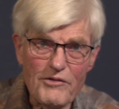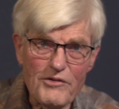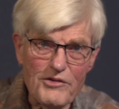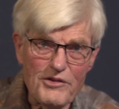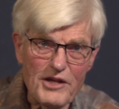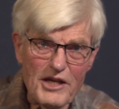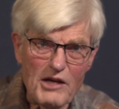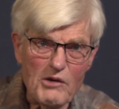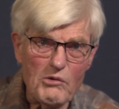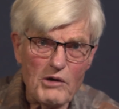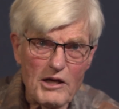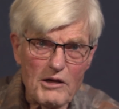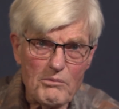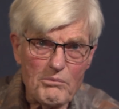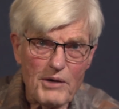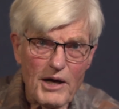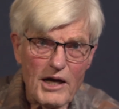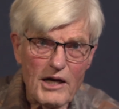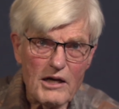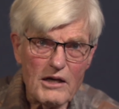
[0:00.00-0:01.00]
they went
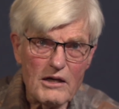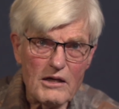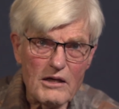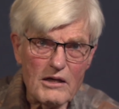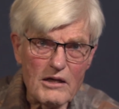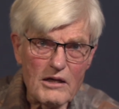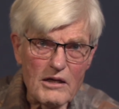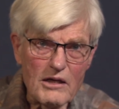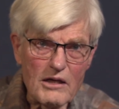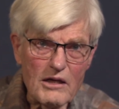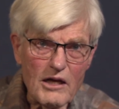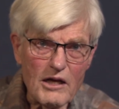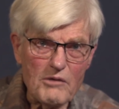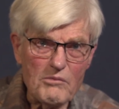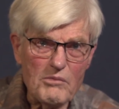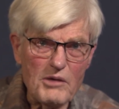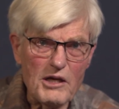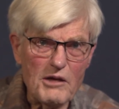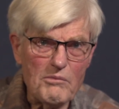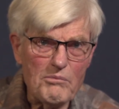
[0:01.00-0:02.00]
back
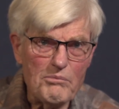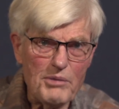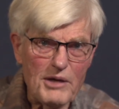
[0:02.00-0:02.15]
and made